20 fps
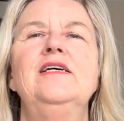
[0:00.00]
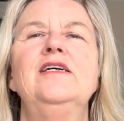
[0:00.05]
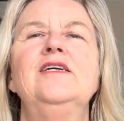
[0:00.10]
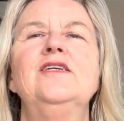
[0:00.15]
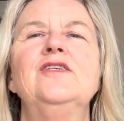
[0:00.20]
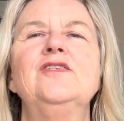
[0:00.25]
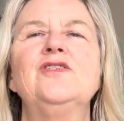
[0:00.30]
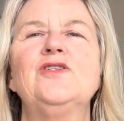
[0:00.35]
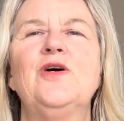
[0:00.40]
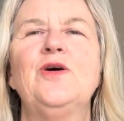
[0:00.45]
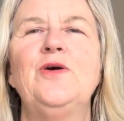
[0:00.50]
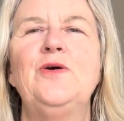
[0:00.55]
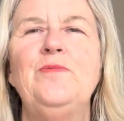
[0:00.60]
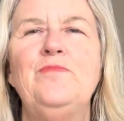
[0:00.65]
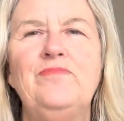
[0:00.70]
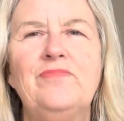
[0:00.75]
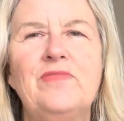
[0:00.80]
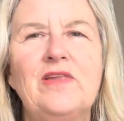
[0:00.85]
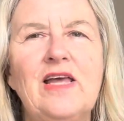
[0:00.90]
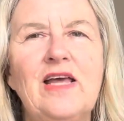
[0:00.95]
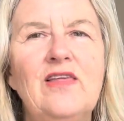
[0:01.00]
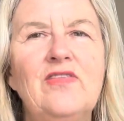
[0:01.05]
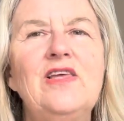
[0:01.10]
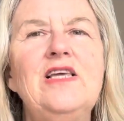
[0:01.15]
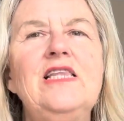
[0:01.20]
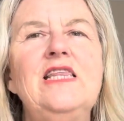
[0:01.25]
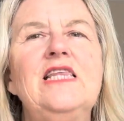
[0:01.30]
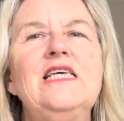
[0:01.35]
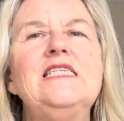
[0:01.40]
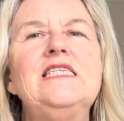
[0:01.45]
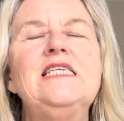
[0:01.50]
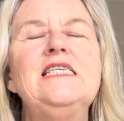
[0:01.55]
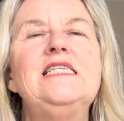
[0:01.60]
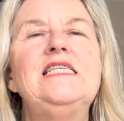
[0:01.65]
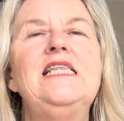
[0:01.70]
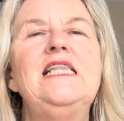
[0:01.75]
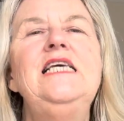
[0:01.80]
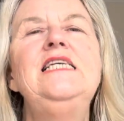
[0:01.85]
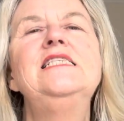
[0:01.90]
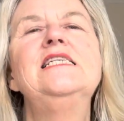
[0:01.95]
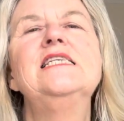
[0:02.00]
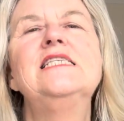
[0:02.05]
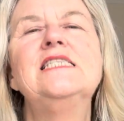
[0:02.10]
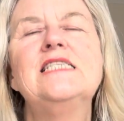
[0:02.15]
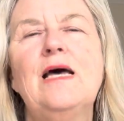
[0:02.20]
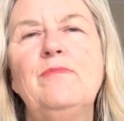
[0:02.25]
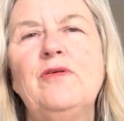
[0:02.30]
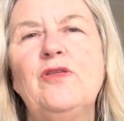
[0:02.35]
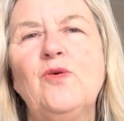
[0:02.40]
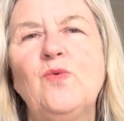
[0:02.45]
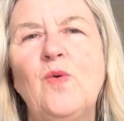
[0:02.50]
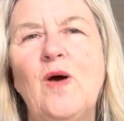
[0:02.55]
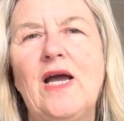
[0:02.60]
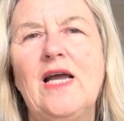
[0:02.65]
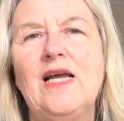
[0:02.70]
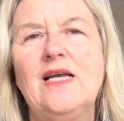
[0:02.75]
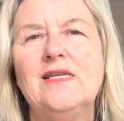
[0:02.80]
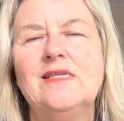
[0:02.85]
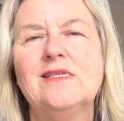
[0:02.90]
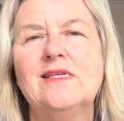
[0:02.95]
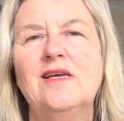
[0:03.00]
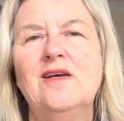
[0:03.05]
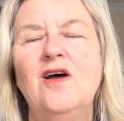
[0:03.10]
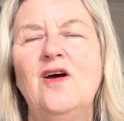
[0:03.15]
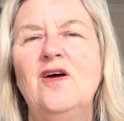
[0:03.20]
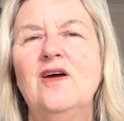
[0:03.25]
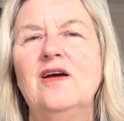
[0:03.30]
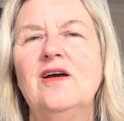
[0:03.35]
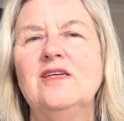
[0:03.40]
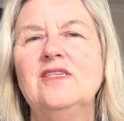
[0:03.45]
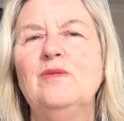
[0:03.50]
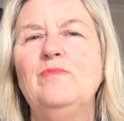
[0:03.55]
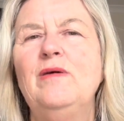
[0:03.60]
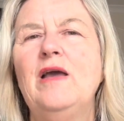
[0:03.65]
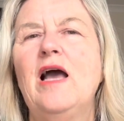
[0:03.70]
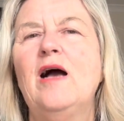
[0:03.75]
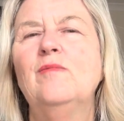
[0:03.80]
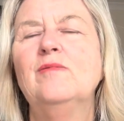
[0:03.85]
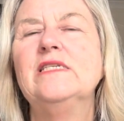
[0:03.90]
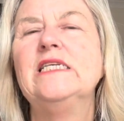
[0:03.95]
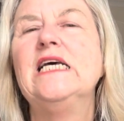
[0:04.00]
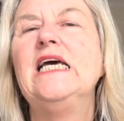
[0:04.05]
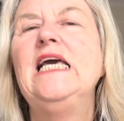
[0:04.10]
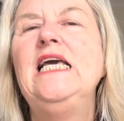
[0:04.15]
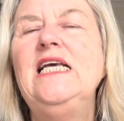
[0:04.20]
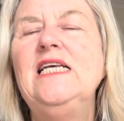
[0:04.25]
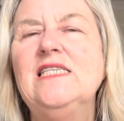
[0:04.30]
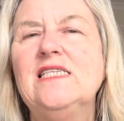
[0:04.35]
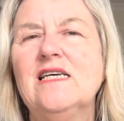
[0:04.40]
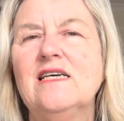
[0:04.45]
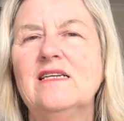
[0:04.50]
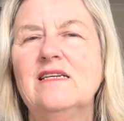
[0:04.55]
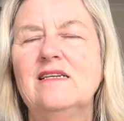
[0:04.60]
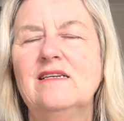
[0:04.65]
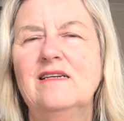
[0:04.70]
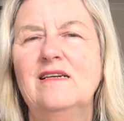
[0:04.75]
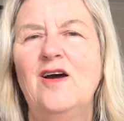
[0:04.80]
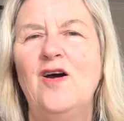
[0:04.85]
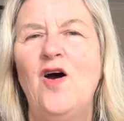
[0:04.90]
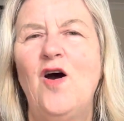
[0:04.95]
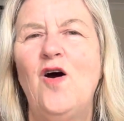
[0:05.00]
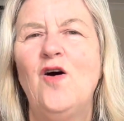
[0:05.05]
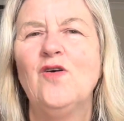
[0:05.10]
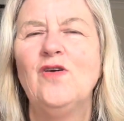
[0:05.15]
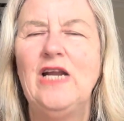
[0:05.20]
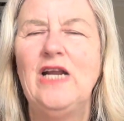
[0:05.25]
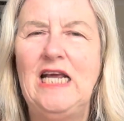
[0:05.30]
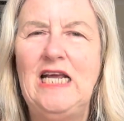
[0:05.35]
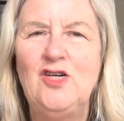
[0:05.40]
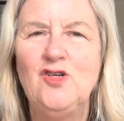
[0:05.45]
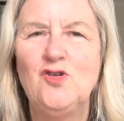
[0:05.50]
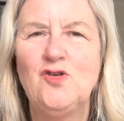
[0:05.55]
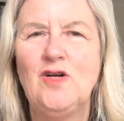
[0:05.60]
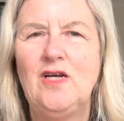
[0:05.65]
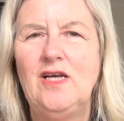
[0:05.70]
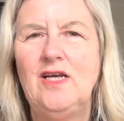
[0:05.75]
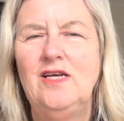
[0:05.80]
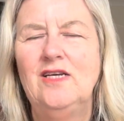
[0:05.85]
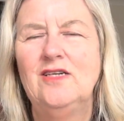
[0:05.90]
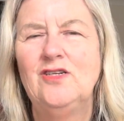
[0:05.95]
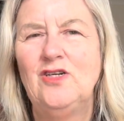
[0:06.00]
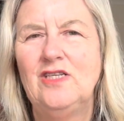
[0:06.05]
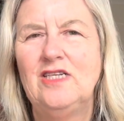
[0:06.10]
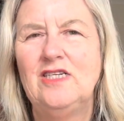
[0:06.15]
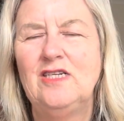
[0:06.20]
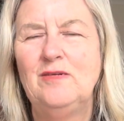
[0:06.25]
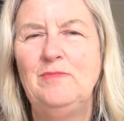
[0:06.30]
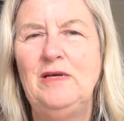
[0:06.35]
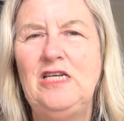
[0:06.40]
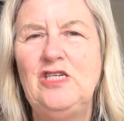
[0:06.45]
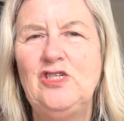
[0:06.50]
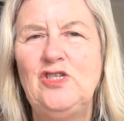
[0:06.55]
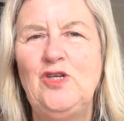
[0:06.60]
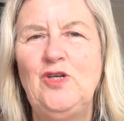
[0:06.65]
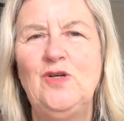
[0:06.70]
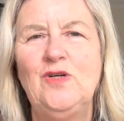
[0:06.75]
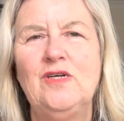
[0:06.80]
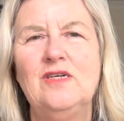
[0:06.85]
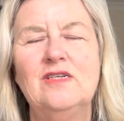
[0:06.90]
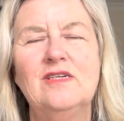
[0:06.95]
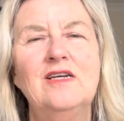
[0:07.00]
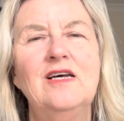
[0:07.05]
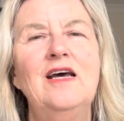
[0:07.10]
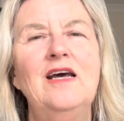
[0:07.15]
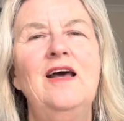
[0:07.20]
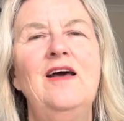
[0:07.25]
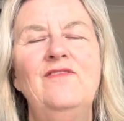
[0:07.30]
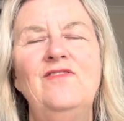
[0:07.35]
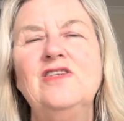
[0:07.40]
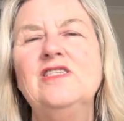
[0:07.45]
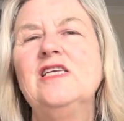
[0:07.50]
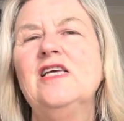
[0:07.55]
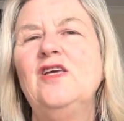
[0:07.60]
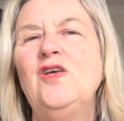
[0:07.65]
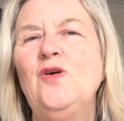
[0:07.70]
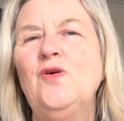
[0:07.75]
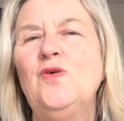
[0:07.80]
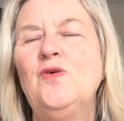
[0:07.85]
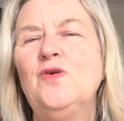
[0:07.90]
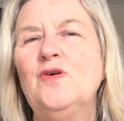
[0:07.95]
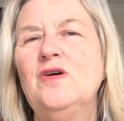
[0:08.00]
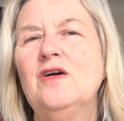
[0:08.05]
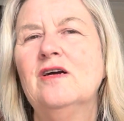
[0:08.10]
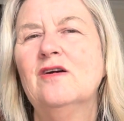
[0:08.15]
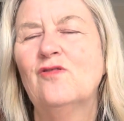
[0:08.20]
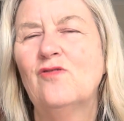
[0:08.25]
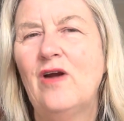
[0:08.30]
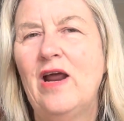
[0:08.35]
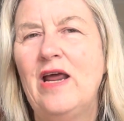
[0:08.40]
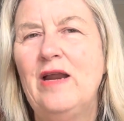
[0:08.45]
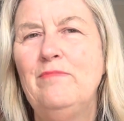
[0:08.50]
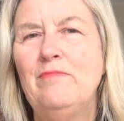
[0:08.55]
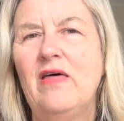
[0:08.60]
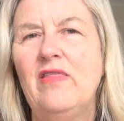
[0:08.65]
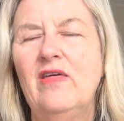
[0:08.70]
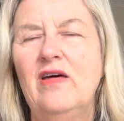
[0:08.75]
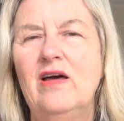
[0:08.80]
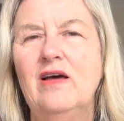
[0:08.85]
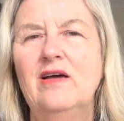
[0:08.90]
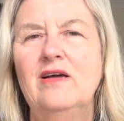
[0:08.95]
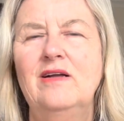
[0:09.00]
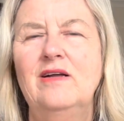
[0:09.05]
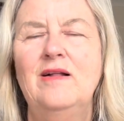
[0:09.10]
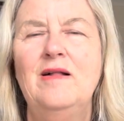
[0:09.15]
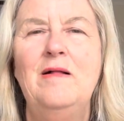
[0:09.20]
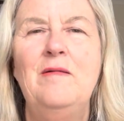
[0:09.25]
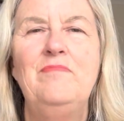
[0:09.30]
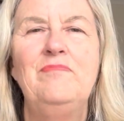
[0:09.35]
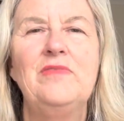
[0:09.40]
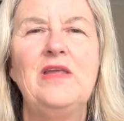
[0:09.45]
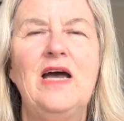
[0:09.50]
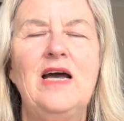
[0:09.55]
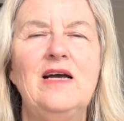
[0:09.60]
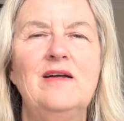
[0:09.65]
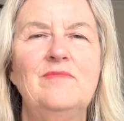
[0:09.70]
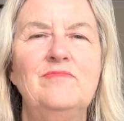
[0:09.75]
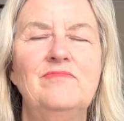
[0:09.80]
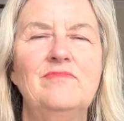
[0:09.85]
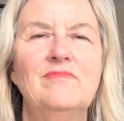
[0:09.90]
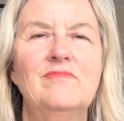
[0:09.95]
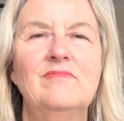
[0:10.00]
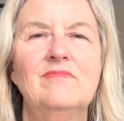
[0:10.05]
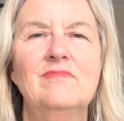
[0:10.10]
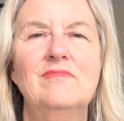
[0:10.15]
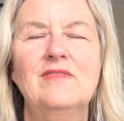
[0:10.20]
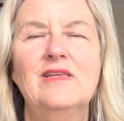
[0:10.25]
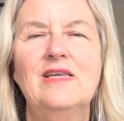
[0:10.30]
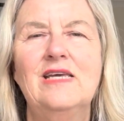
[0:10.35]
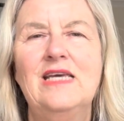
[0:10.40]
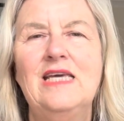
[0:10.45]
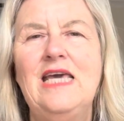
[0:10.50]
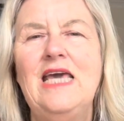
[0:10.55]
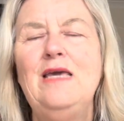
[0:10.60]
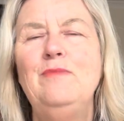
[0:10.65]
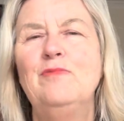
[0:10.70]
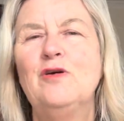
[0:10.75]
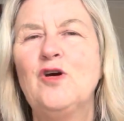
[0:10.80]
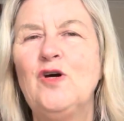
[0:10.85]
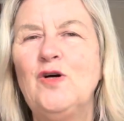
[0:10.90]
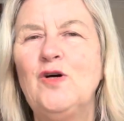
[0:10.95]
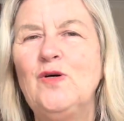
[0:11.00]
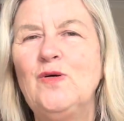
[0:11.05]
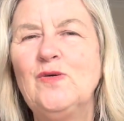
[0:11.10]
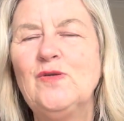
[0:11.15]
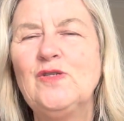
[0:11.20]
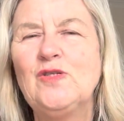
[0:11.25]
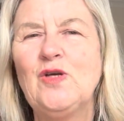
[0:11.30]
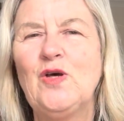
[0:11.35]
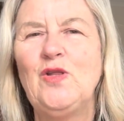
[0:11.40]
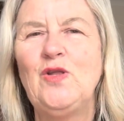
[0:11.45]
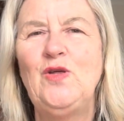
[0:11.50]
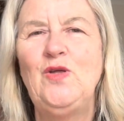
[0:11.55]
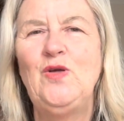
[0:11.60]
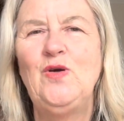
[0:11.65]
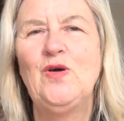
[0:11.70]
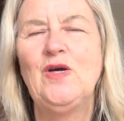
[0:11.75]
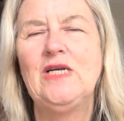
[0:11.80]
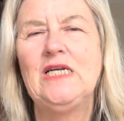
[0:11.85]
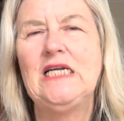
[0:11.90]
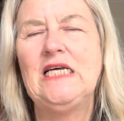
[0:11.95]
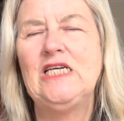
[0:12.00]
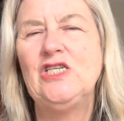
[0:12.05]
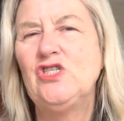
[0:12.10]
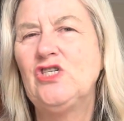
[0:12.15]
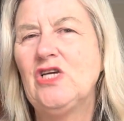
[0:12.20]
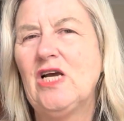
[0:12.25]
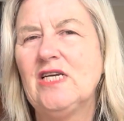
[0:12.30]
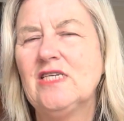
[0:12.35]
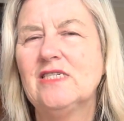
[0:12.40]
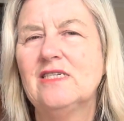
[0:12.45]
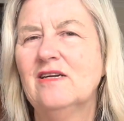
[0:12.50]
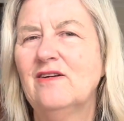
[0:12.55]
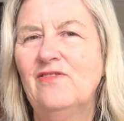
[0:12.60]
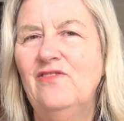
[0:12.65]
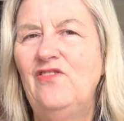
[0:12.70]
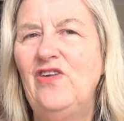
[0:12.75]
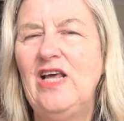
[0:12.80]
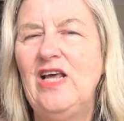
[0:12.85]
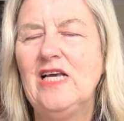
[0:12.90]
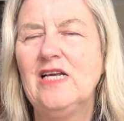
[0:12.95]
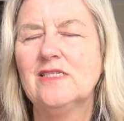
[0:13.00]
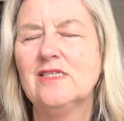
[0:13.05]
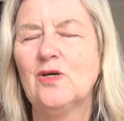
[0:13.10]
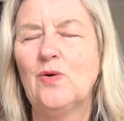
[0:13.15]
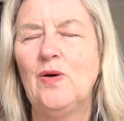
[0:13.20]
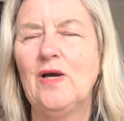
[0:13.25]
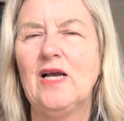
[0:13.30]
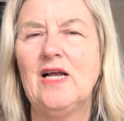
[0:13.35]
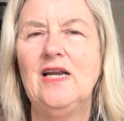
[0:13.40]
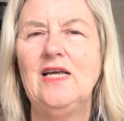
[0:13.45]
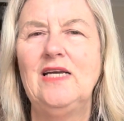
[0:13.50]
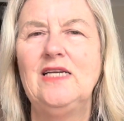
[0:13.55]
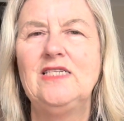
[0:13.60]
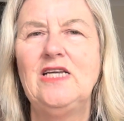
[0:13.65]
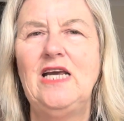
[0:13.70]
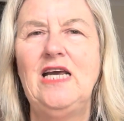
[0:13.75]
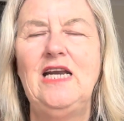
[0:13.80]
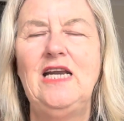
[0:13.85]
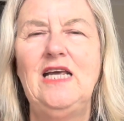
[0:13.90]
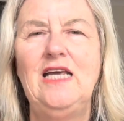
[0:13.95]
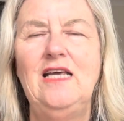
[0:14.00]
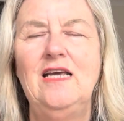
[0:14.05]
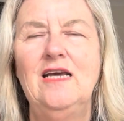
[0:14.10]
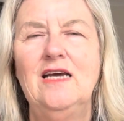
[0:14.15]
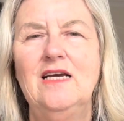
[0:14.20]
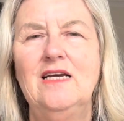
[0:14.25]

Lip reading: So these are some of the ways to be able to ease in on entry to the dementia unit. Visit your grandmother, keep cool so that you can adjust and flex quickly to any,